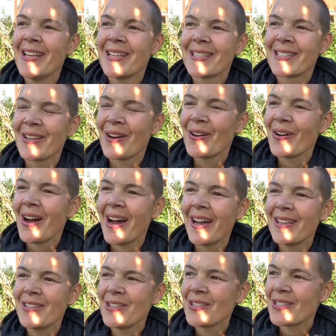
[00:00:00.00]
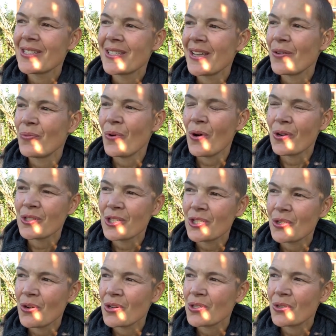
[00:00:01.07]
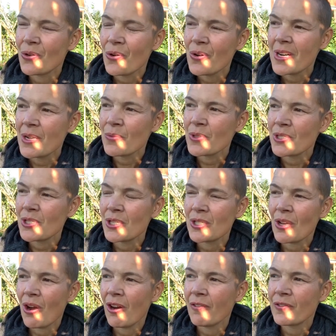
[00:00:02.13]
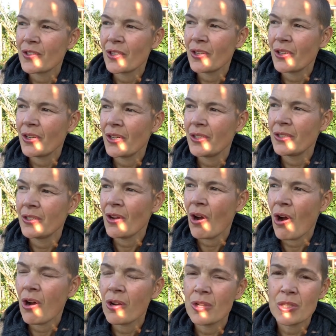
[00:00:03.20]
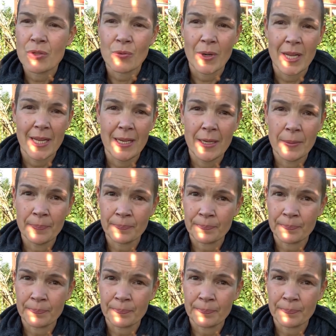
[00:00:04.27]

So I just walked a short tour, and it was just after an August rain